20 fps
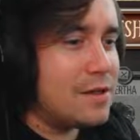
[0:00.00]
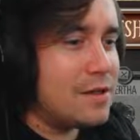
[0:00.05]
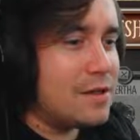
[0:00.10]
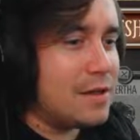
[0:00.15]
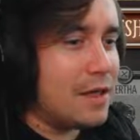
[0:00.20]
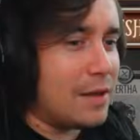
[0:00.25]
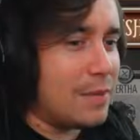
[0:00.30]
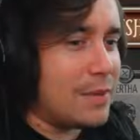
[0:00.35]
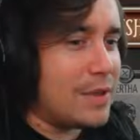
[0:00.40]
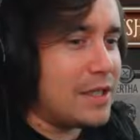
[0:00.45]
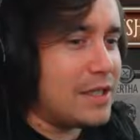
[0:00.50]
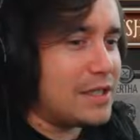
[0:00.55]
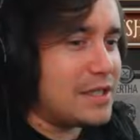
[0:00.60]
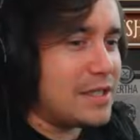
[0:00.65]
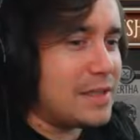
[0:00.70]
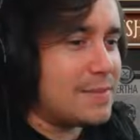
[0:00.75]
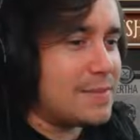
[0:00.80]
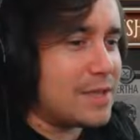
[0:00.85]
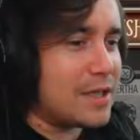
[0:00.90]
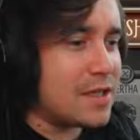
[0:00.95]
Yeah, Winnie
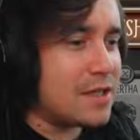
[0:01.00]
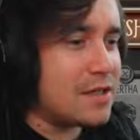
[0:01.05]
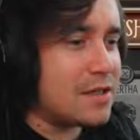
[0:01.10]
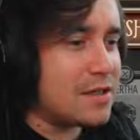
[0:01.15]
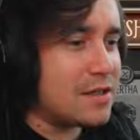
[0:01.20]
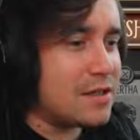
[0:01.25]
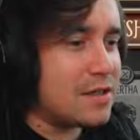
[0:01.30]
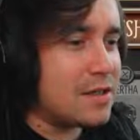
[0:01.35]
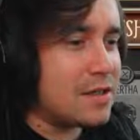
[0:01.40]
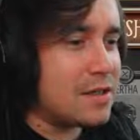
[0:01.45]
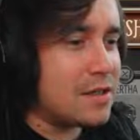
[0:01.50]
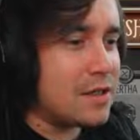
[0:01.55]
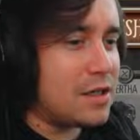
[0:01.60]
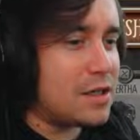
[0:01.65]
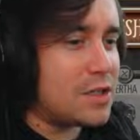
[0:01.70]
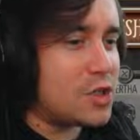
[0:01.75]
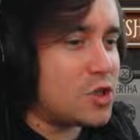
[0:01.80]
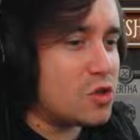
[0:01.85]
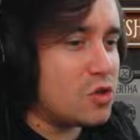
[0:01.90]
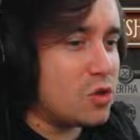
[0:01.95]
seems like
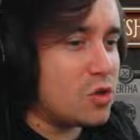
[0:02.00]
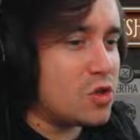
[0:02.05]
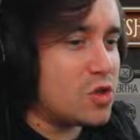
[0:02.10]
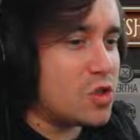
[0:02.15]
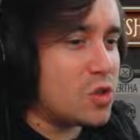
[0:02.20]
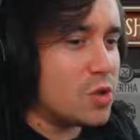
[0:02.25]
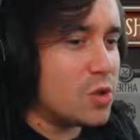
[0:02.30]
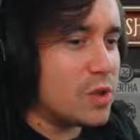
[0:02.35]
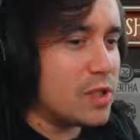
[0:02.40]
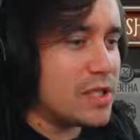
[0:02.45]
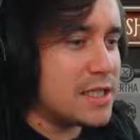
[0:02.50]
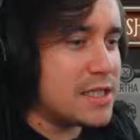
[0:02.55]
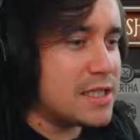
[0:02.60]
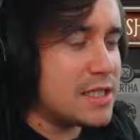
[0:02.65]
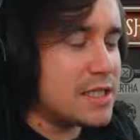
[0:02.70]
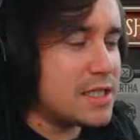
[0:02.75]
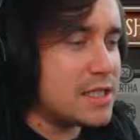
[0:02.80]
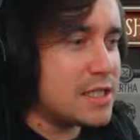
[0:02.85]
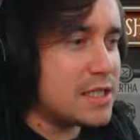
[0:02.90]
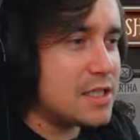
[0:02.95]
a strong
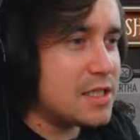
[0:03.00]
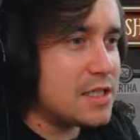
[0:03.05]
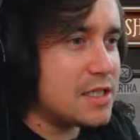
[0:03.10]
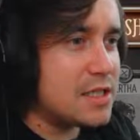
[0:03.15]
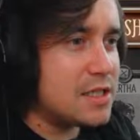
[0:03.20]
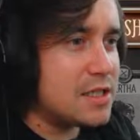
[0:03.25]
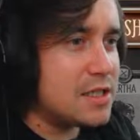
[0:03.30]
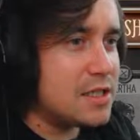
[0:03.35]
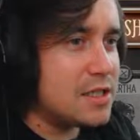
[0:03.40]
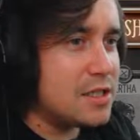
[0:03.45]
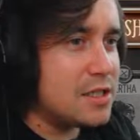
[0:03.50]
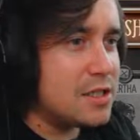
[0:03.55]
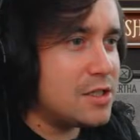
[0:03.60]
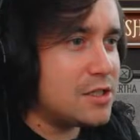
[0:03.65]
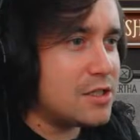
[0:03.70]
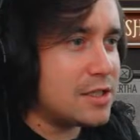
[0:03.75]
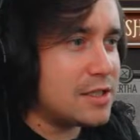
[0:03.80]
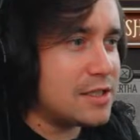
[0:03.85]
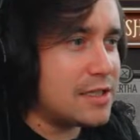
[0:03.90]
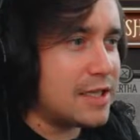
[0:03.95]
choice.
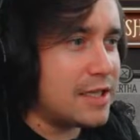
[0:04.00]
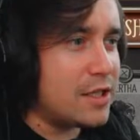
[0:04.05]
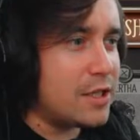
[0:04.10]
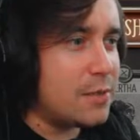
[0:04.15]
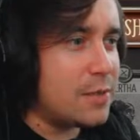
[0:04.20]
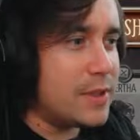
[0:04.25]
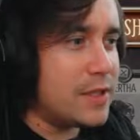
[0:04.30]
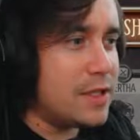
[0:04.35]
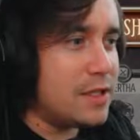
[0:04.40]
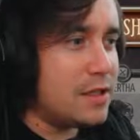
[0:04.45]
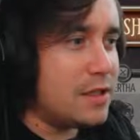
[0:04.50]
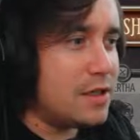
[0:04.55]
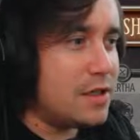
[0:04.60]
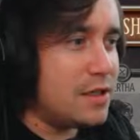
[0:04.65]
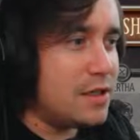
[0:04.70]
Should I take you, Winnie?